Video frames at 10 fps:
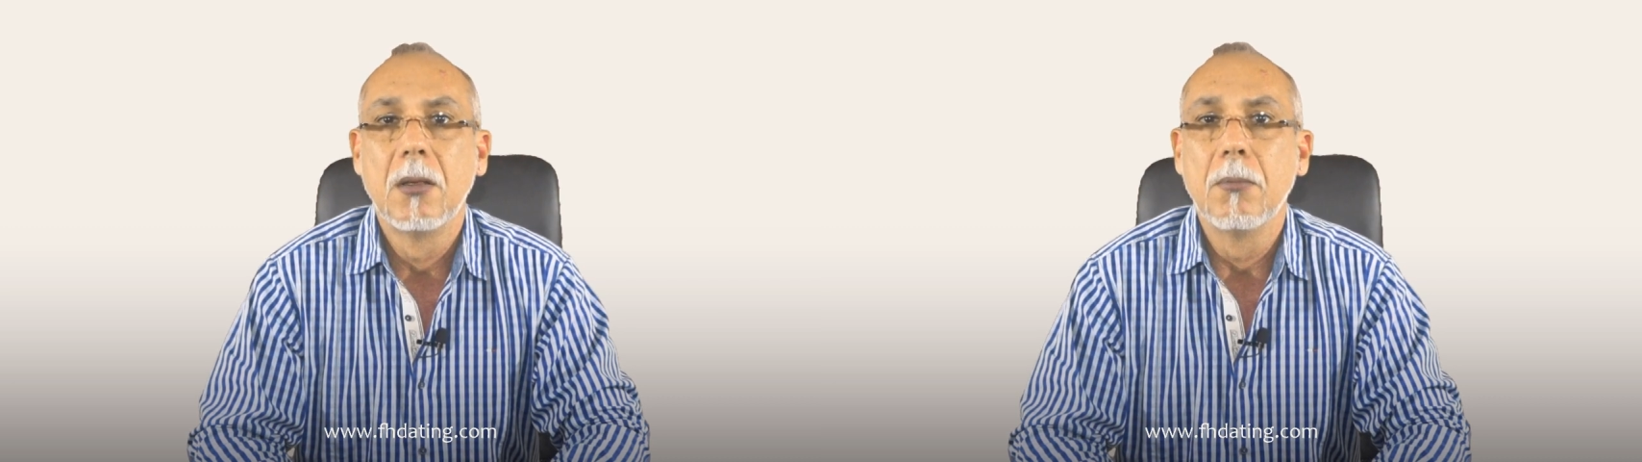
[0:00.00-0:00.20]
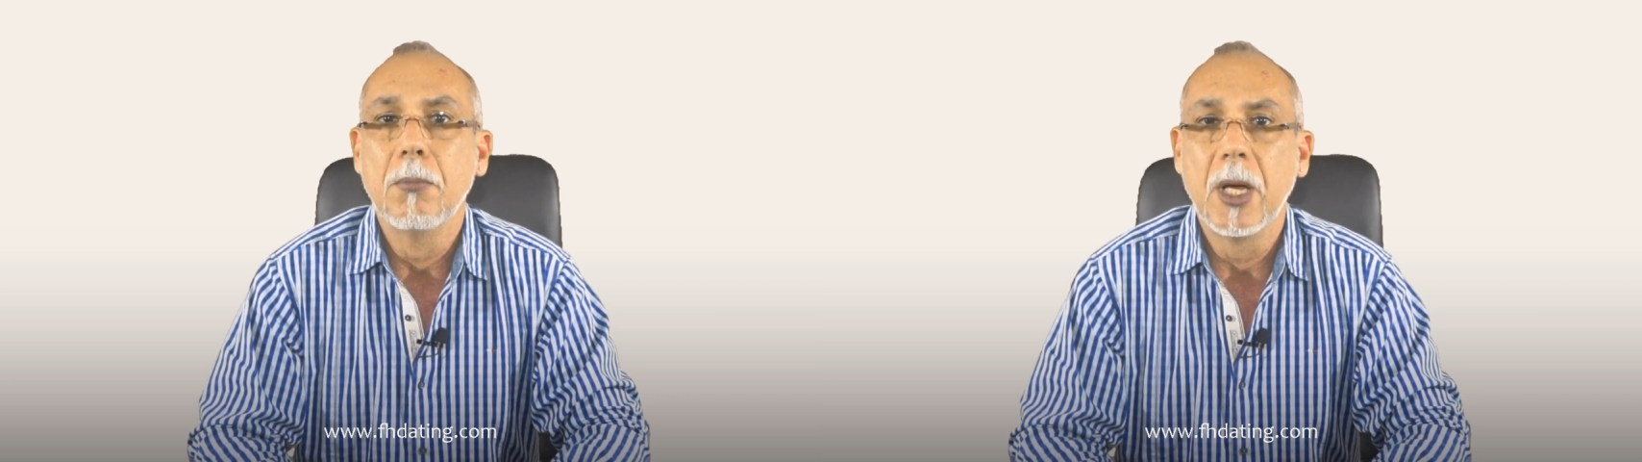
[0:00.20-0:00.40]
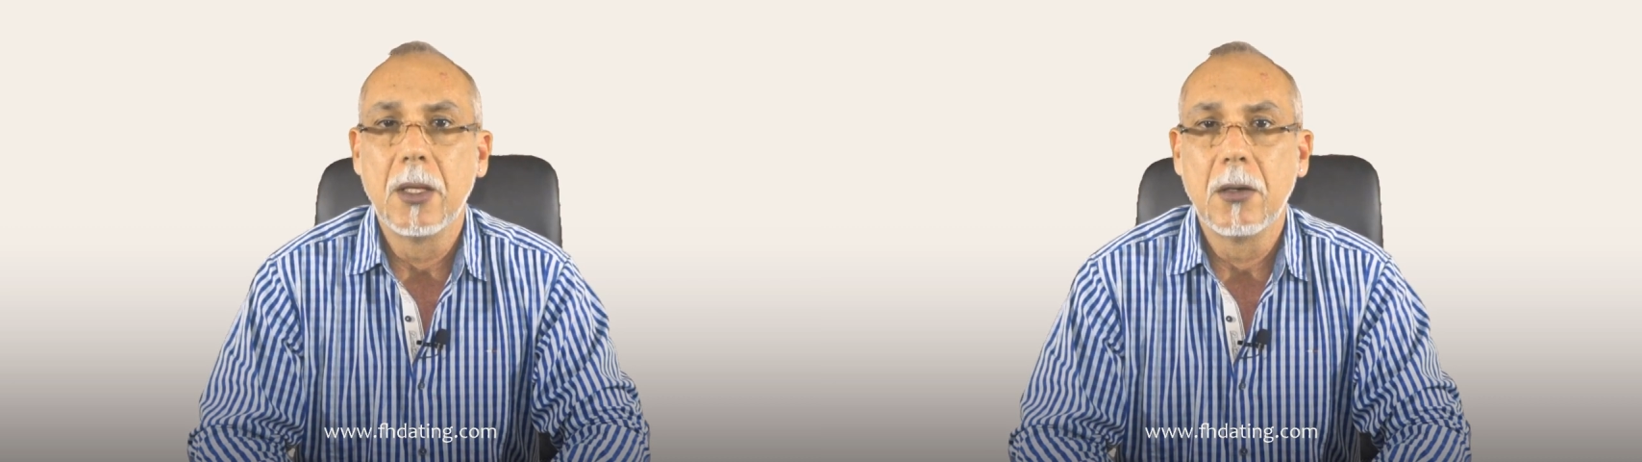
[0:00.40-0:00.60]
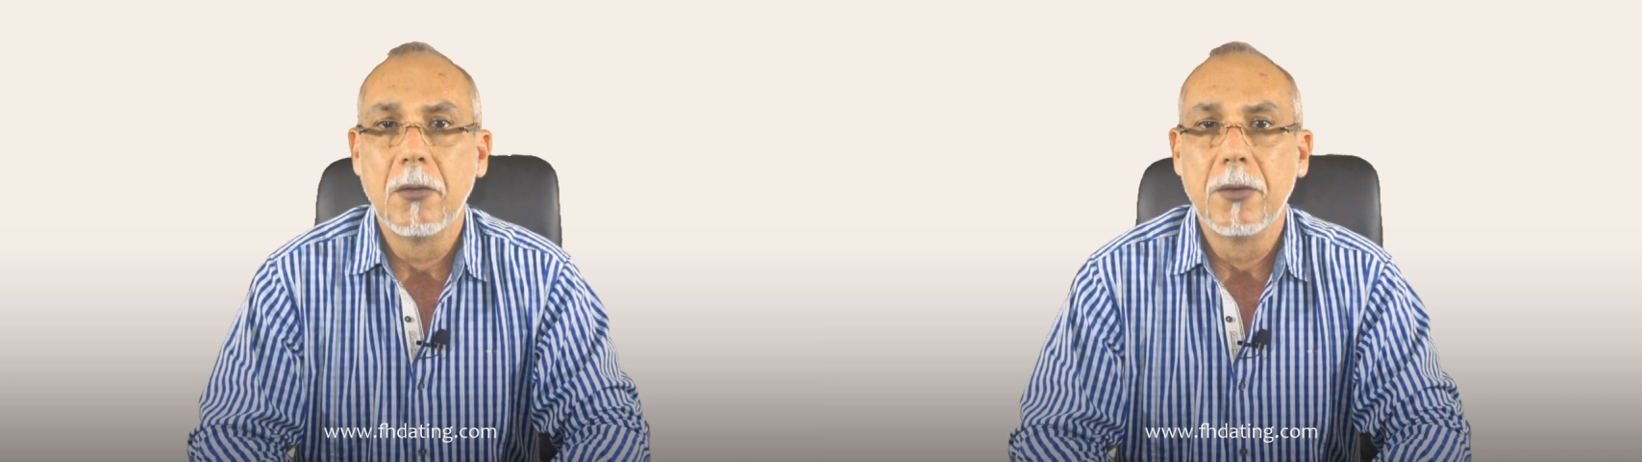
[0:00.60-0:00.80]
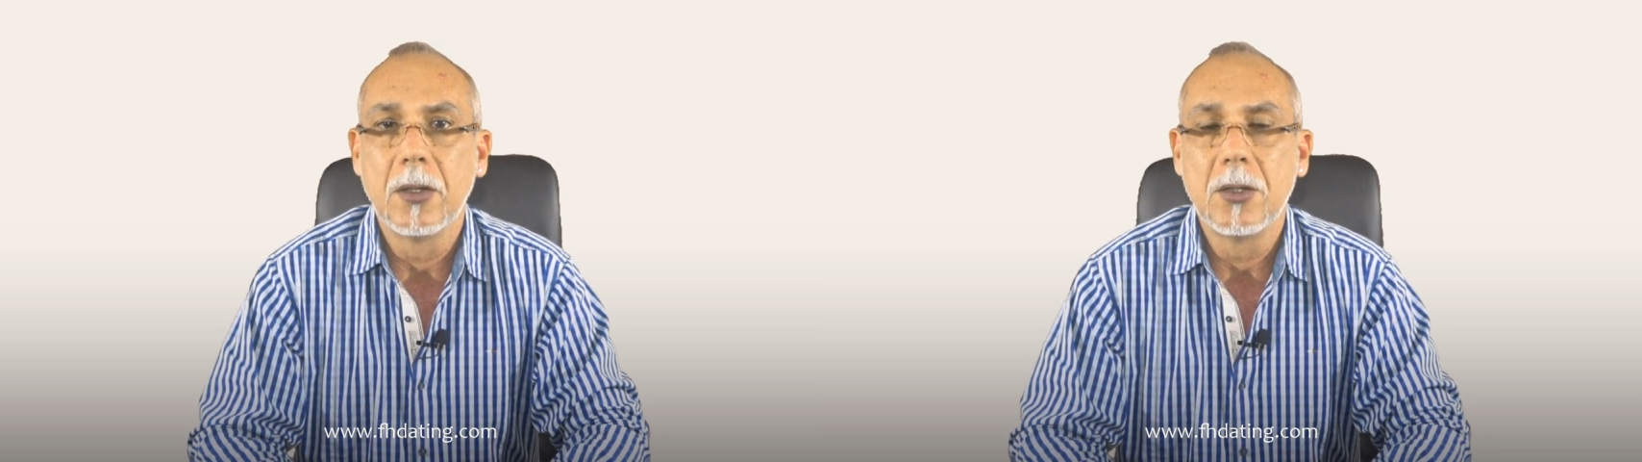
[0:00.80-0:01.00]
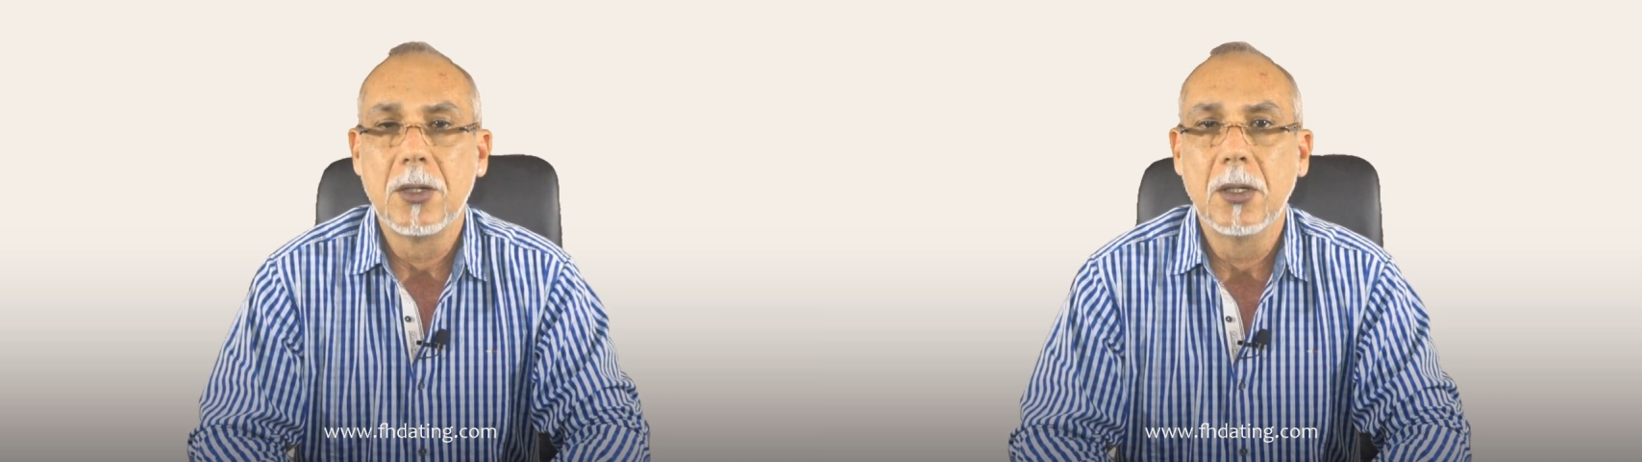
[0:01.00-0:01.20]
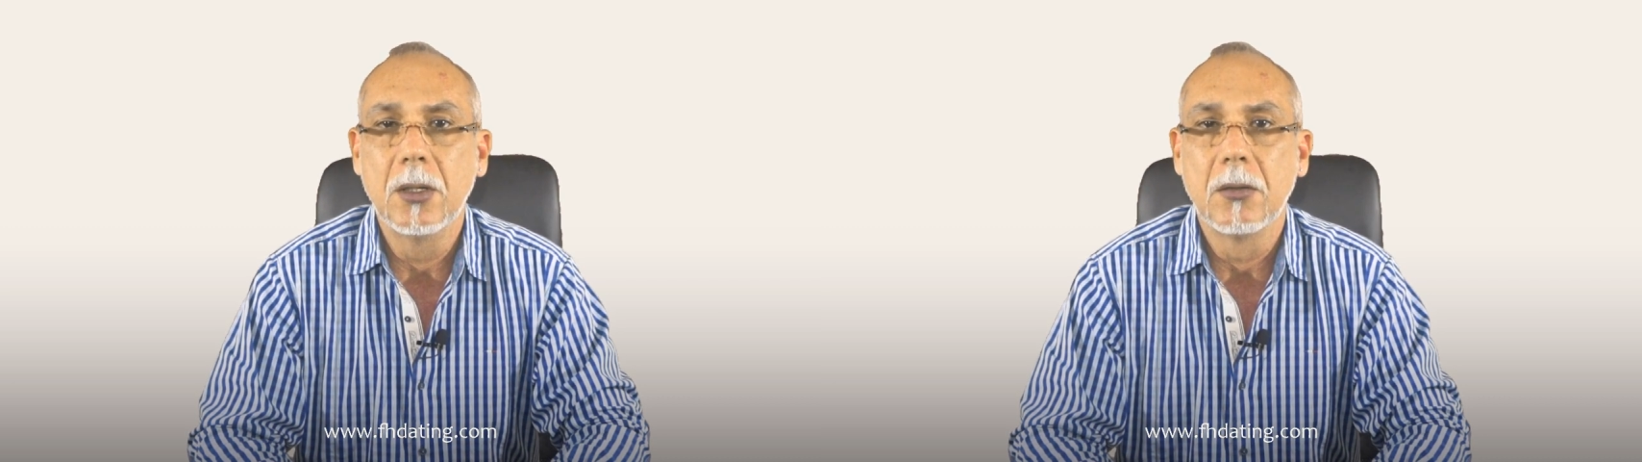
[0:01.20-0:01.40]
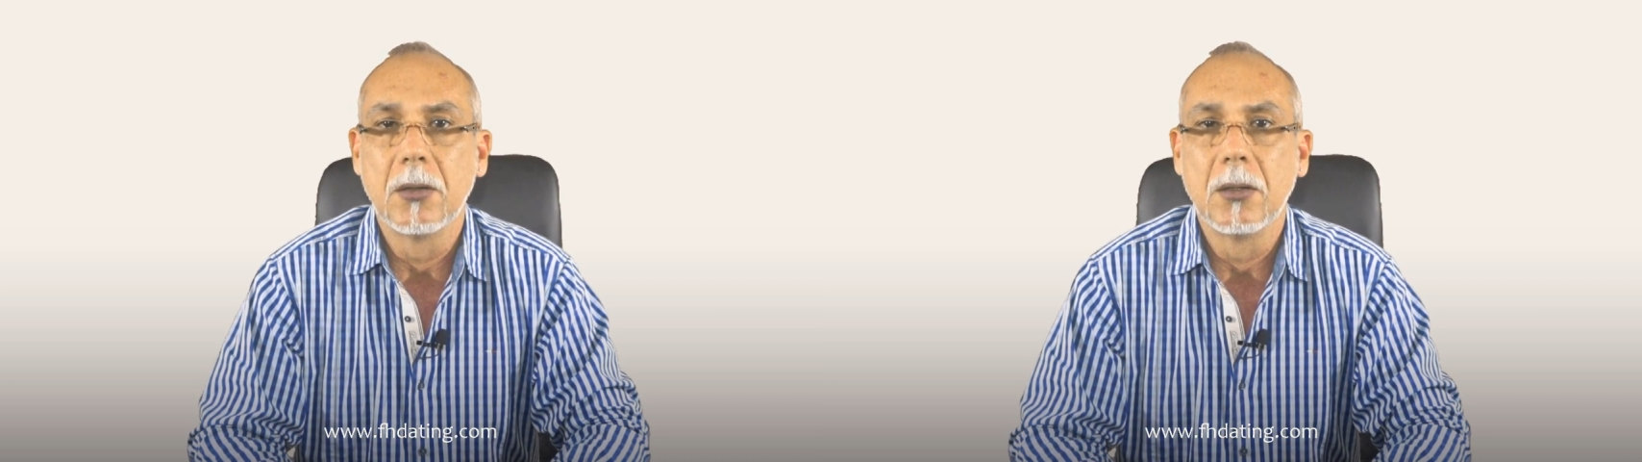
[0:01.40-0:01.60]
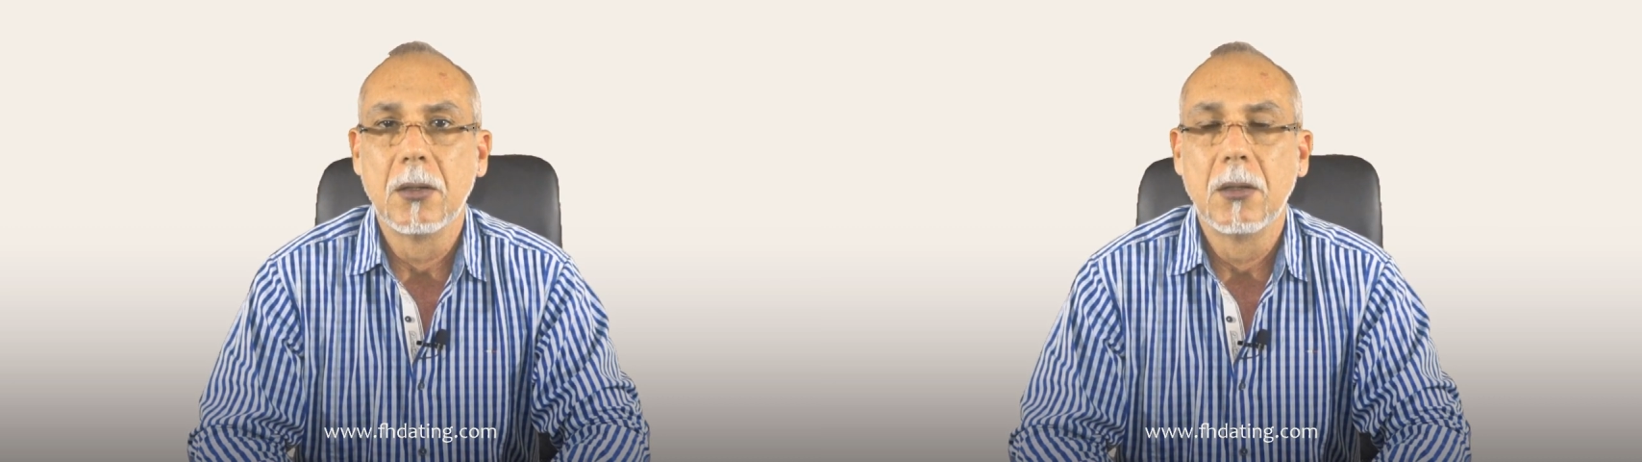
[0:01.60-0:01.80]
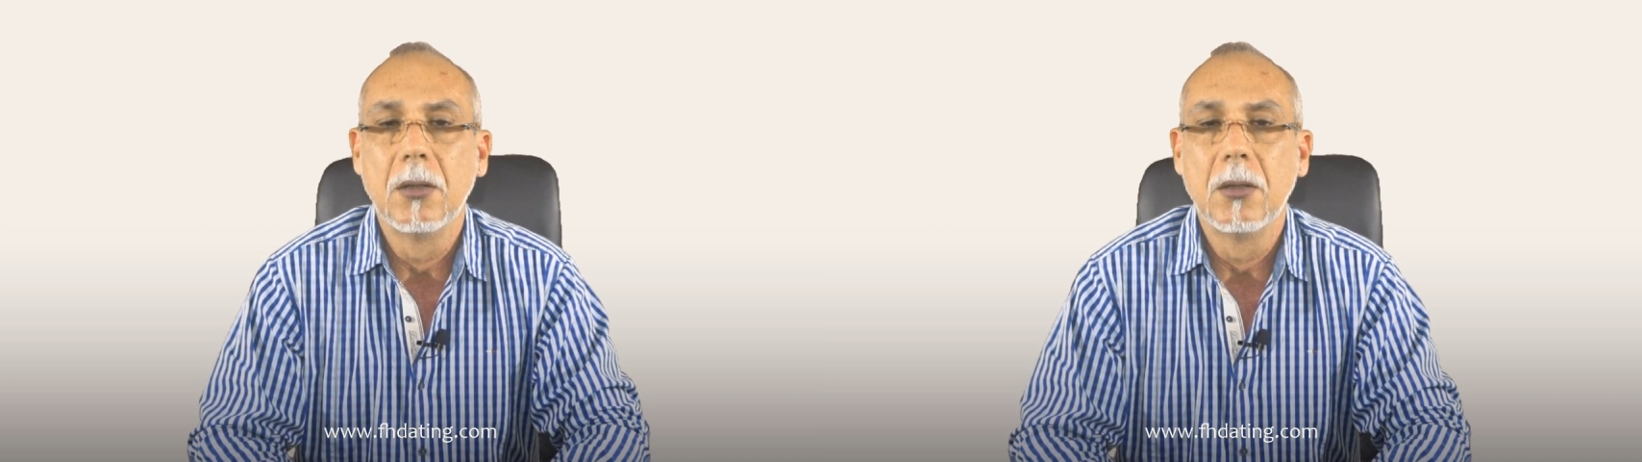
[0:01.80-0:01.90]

mother of your children,